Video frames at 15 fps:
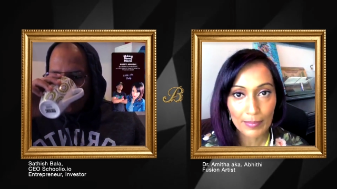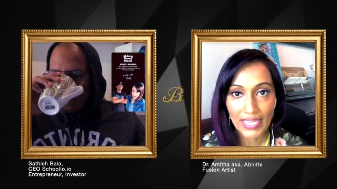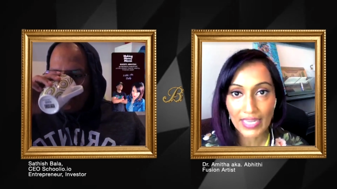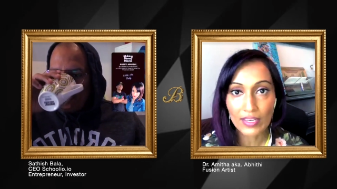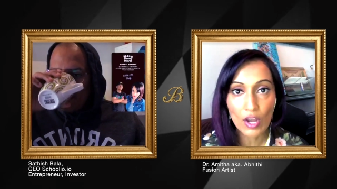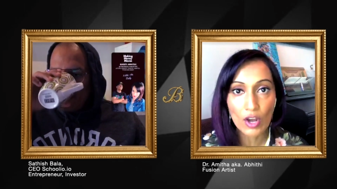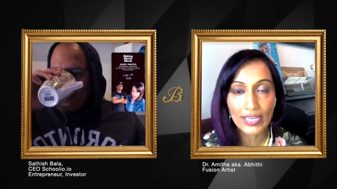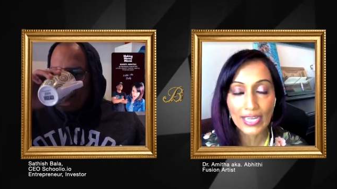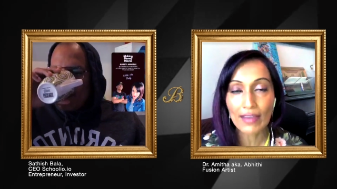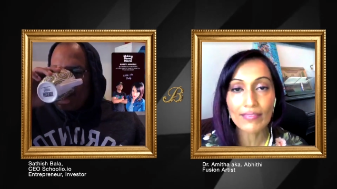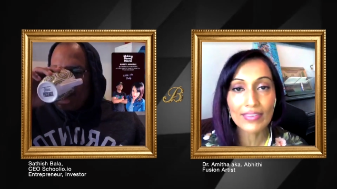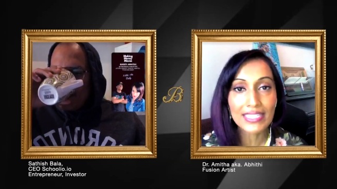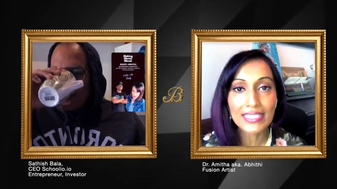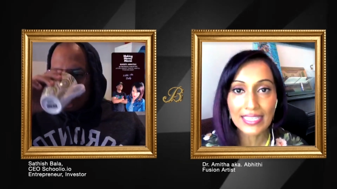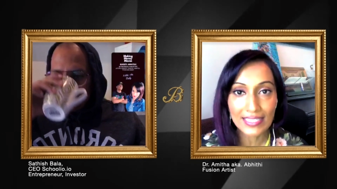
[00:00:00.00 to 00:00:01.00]
Speaker 1: not every
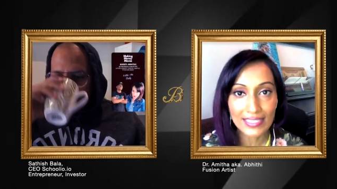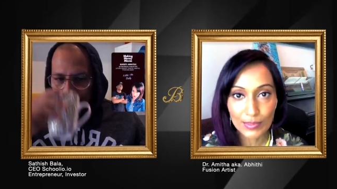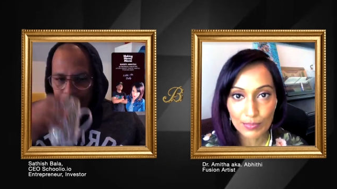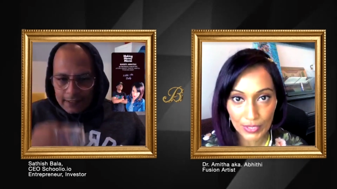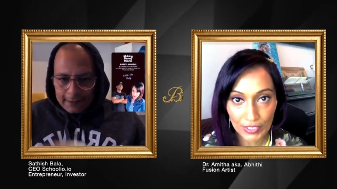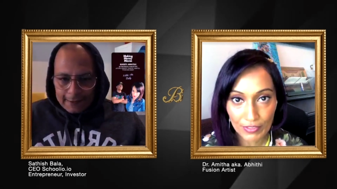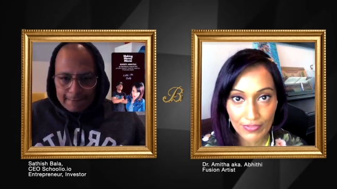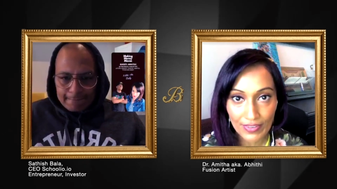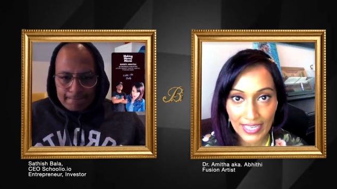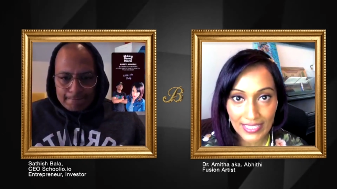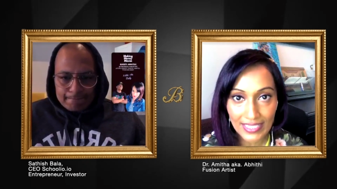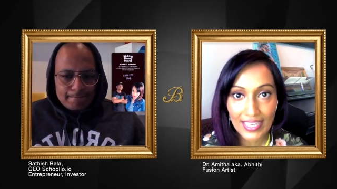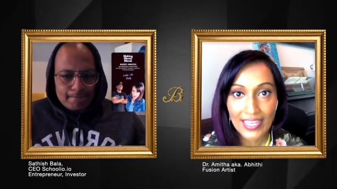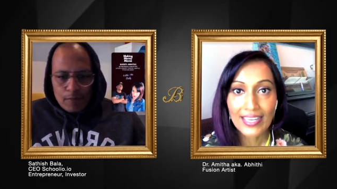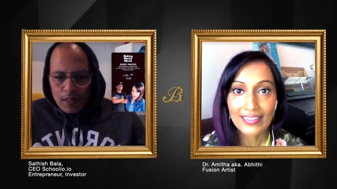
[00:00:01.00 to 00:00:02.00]
day is perfect.
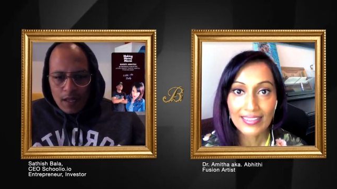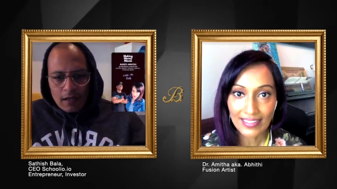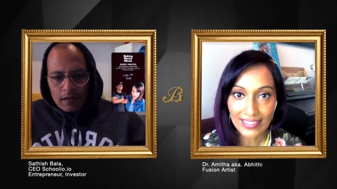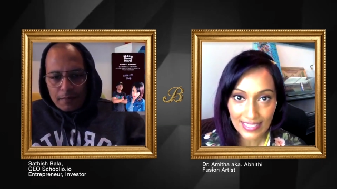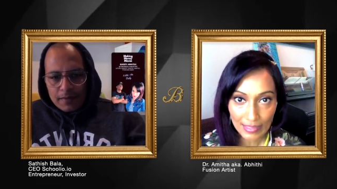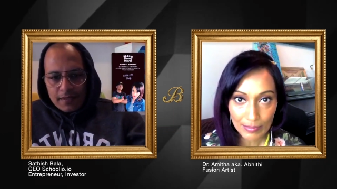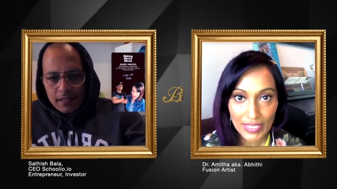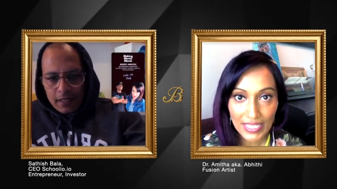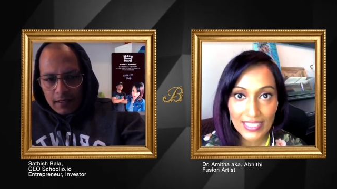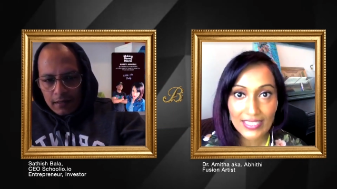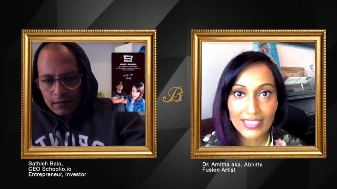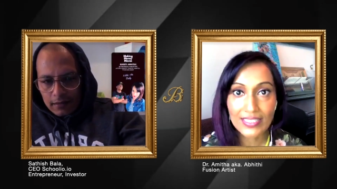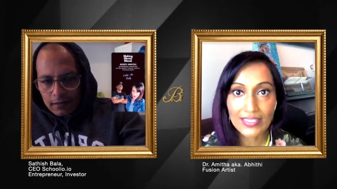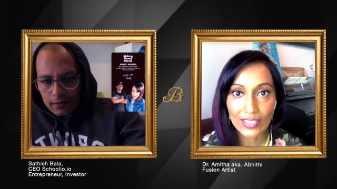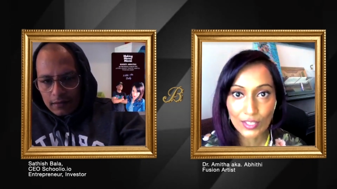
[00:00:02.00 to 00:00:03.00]
There are some days,
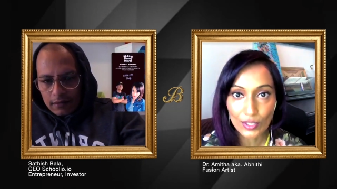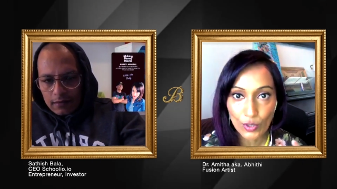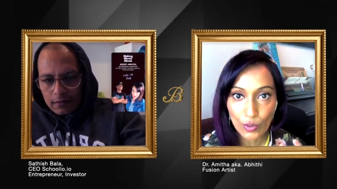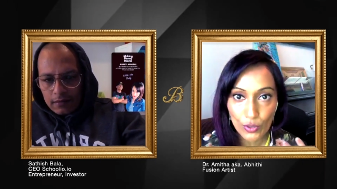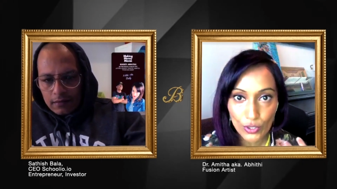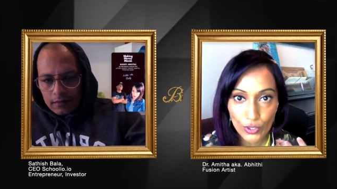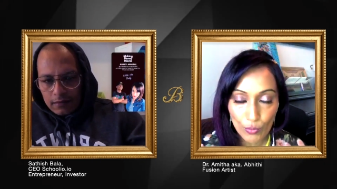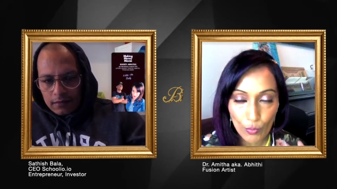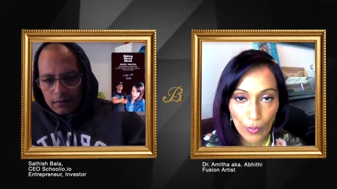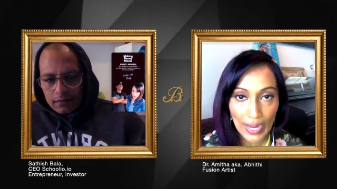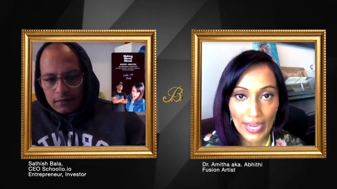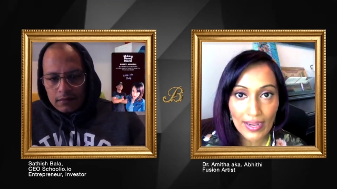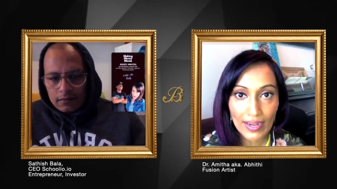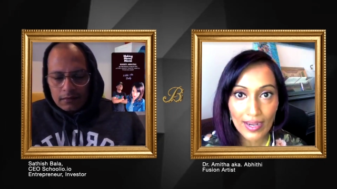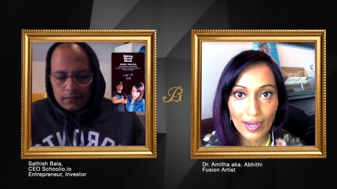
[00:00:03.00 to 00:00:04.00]
you know, you wake
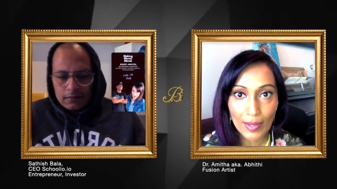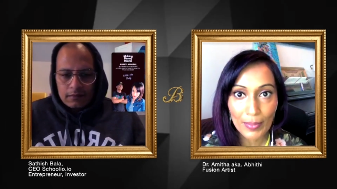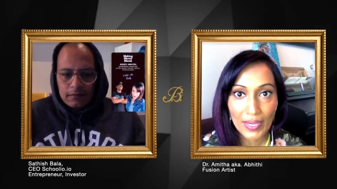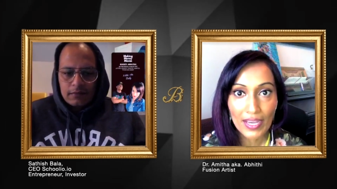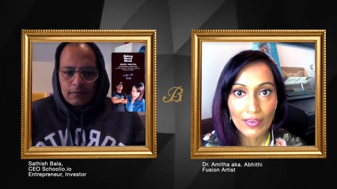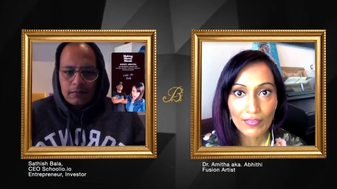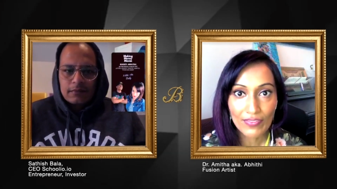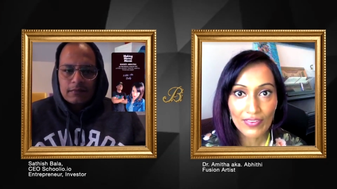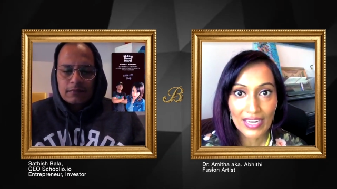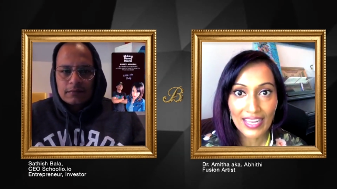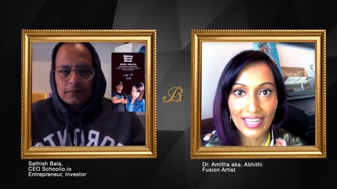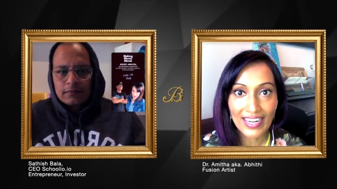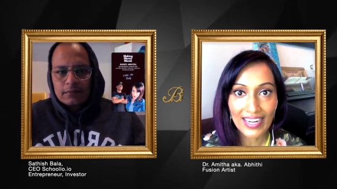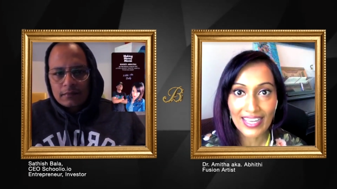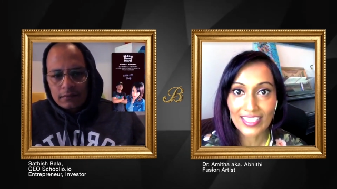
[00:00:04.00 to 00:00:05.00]
up feeling
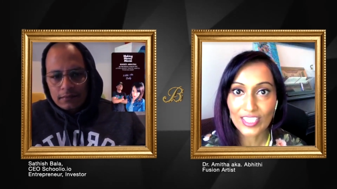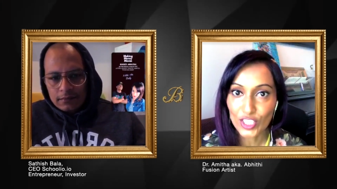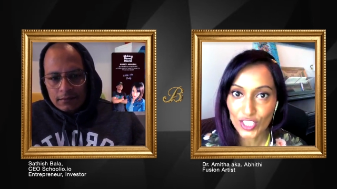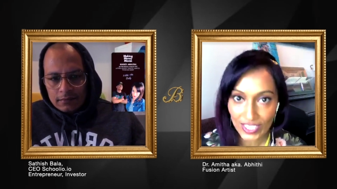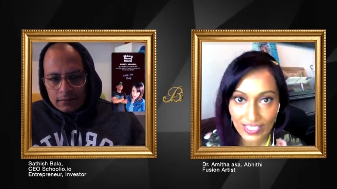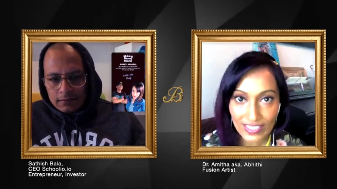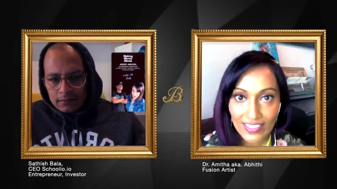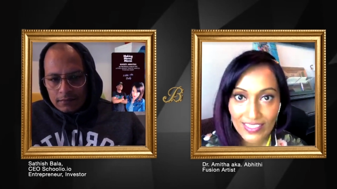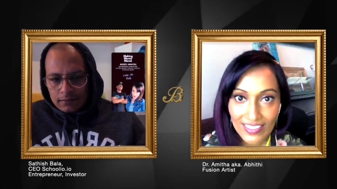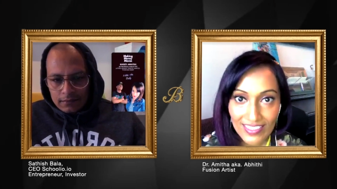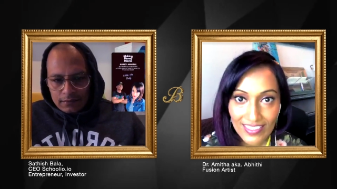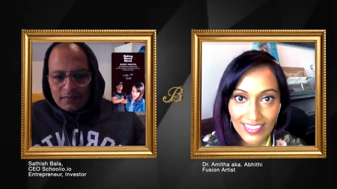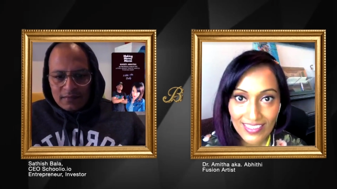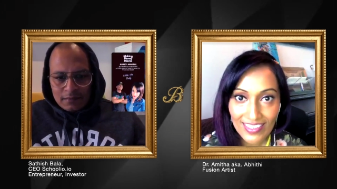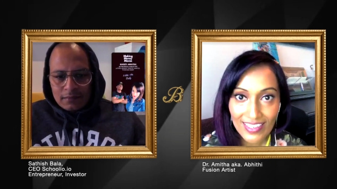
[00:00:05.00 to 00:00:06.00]
like shit
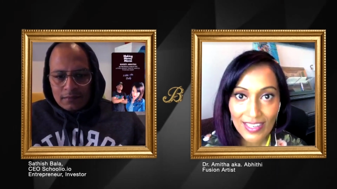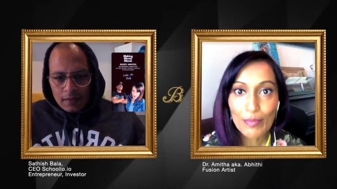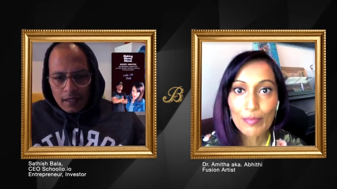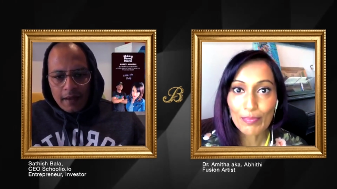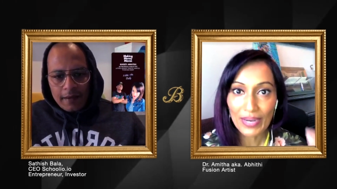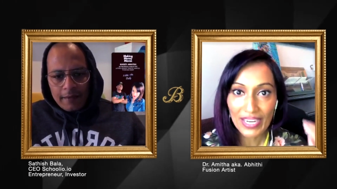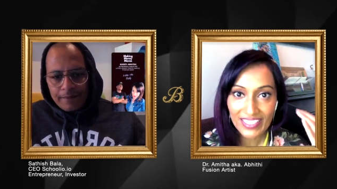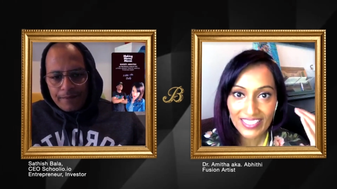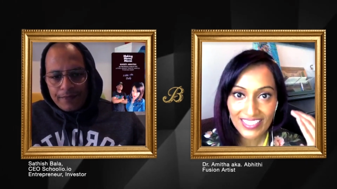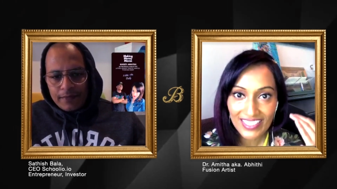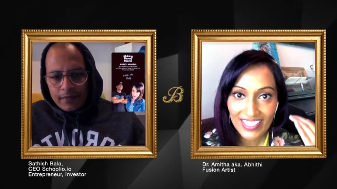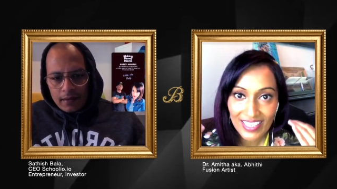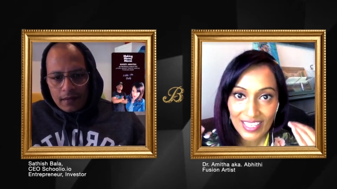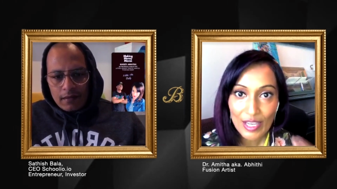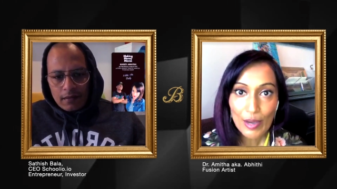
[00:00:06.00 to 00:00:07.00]
yeah. But
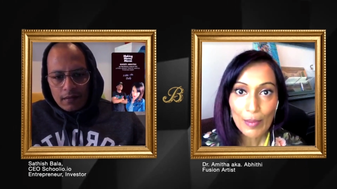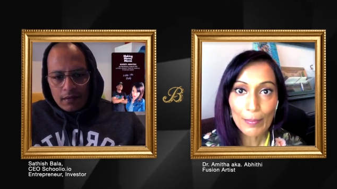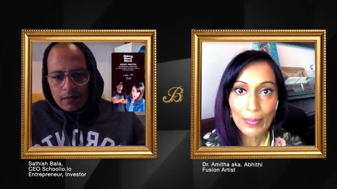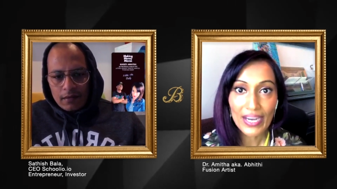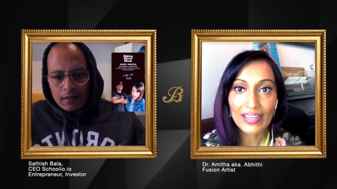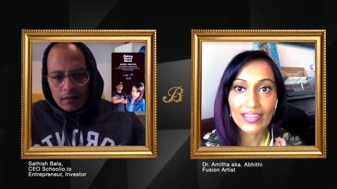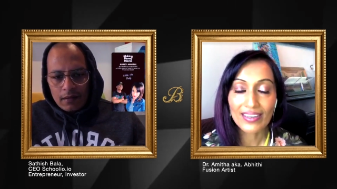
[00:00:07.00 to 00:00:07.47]
but